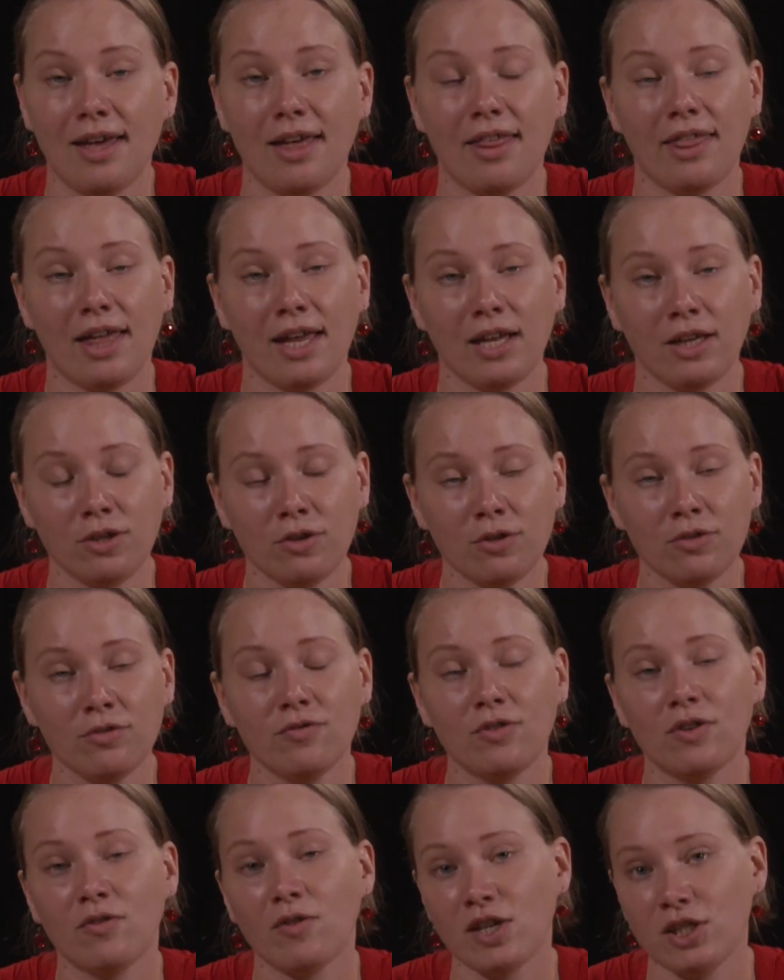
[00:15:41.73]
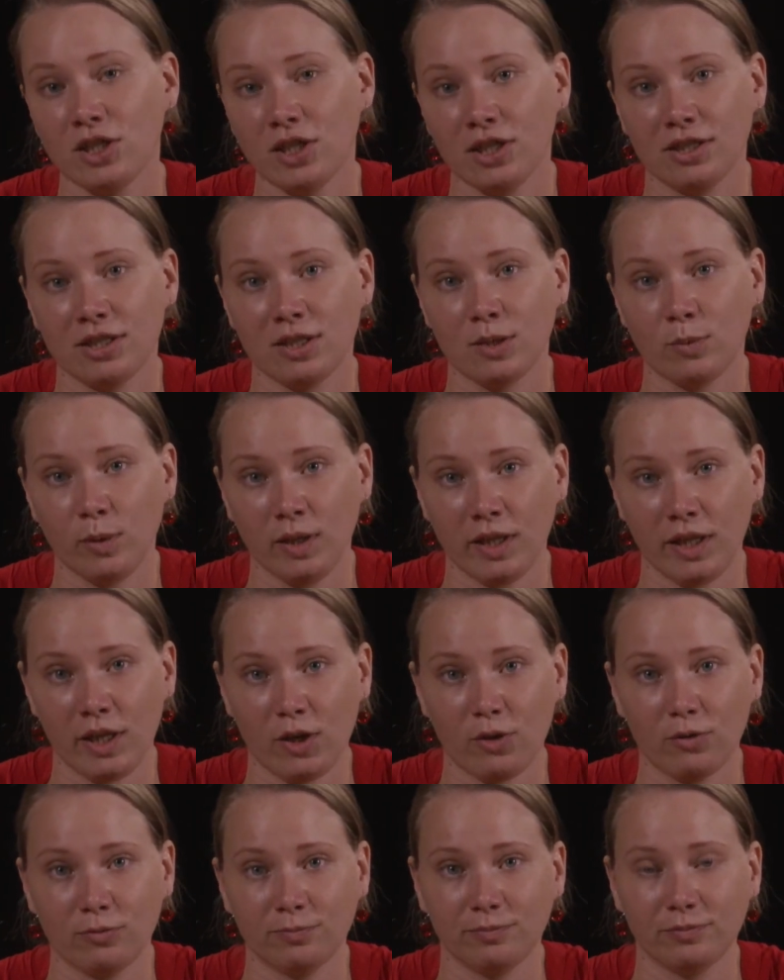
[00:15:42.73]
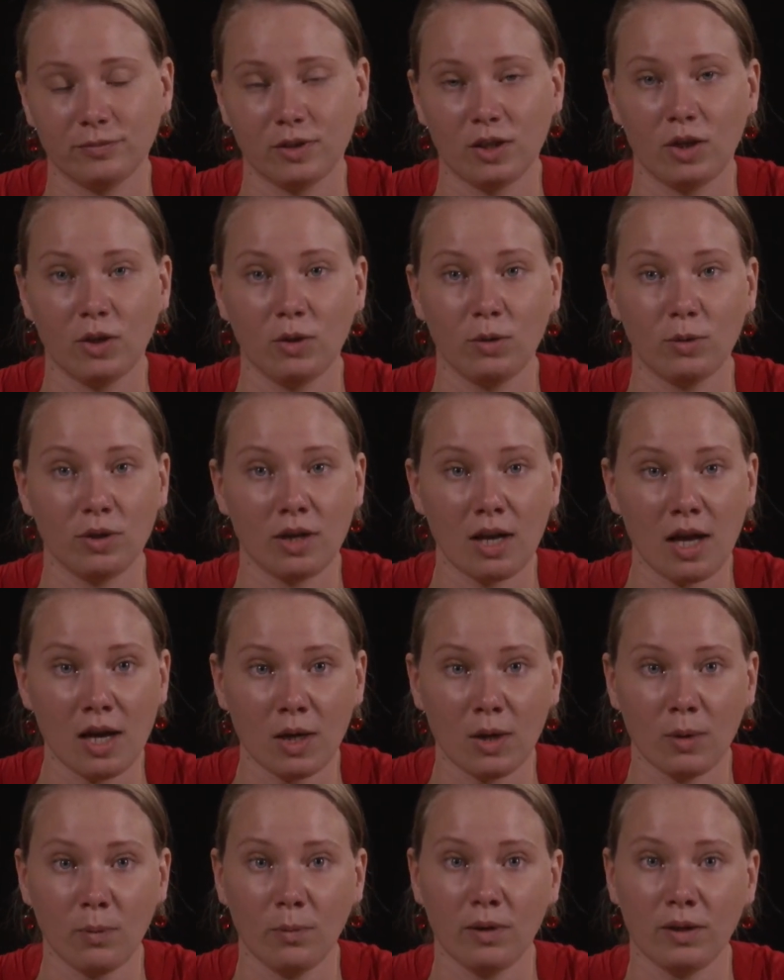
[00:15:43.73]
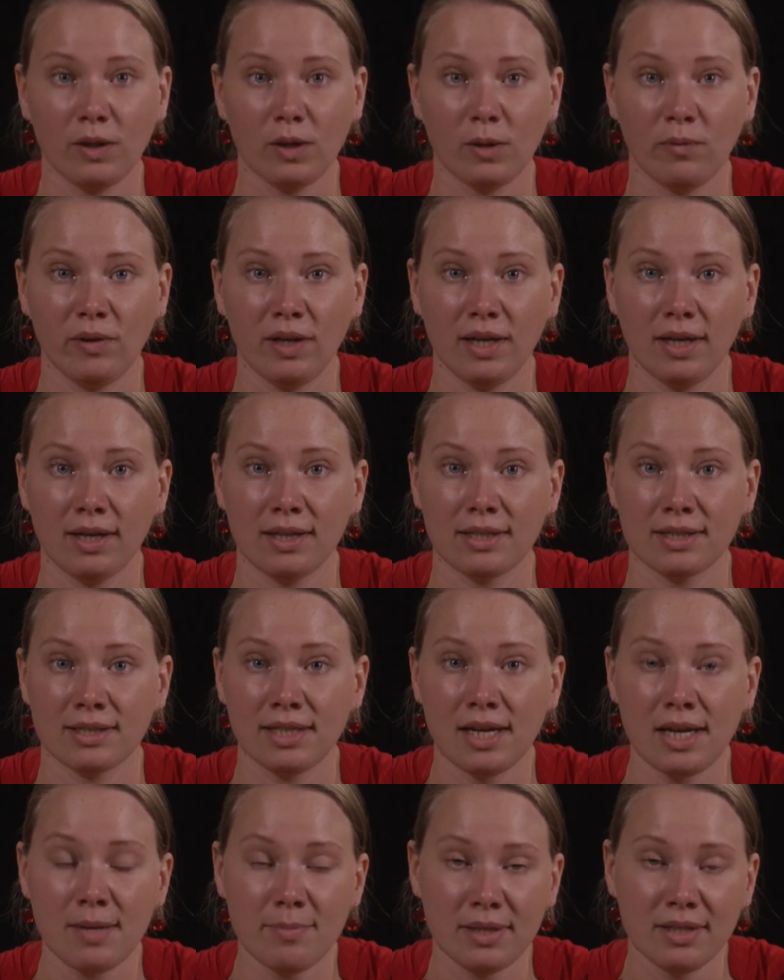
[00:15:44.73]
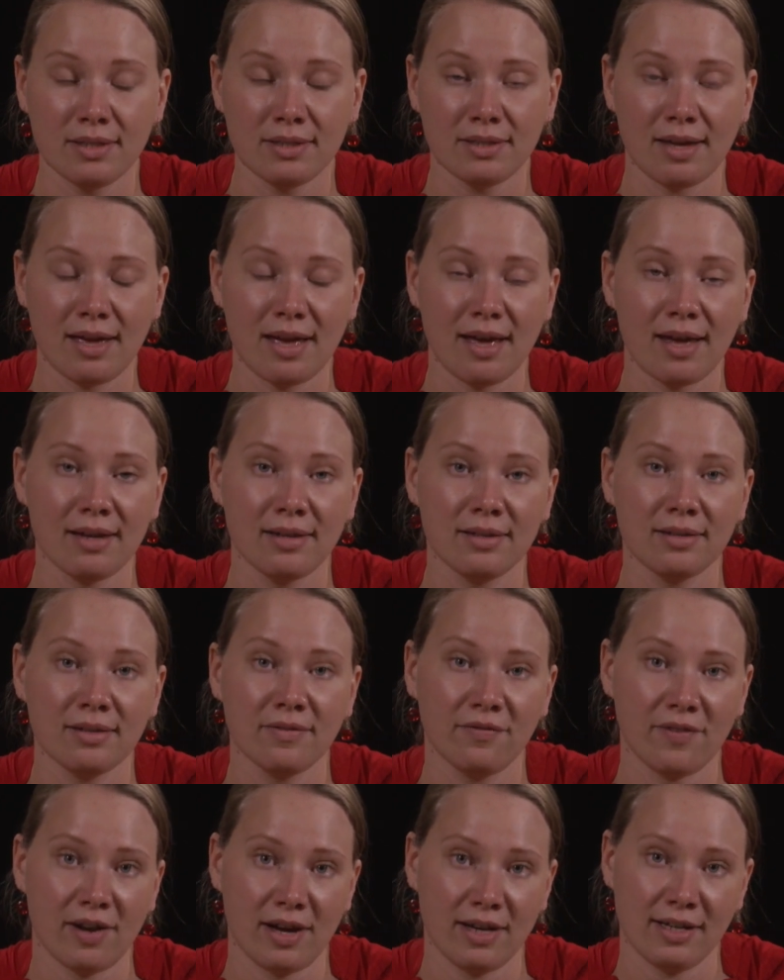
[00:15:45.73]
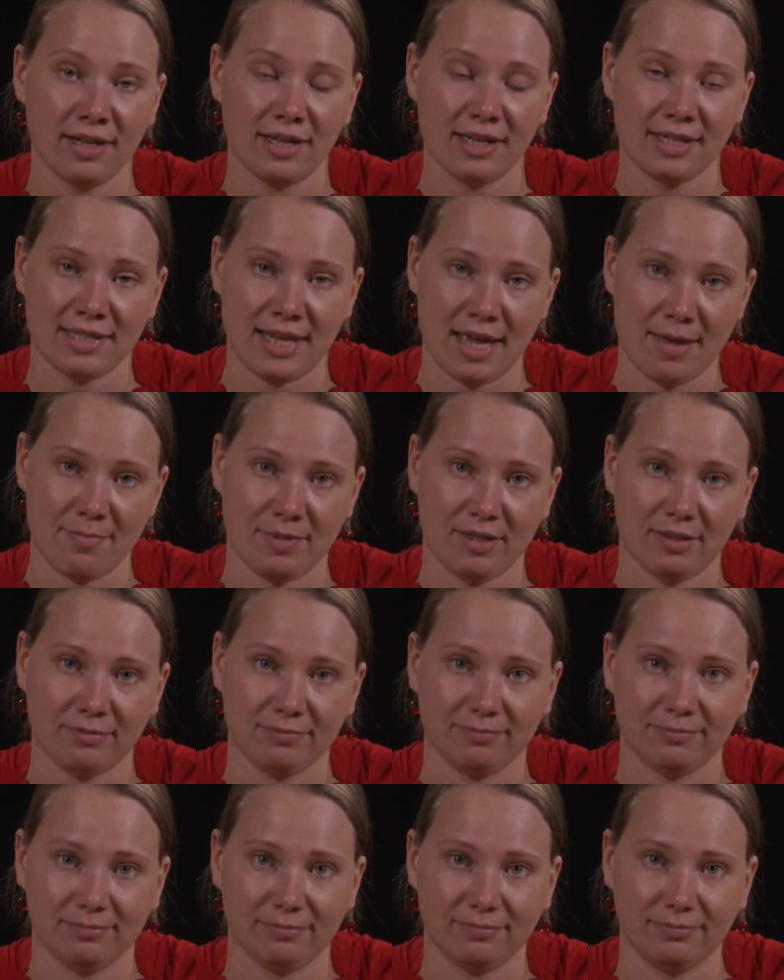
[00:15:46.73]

Thank you for watching this video. Good luck with your weekly assignment and final exam.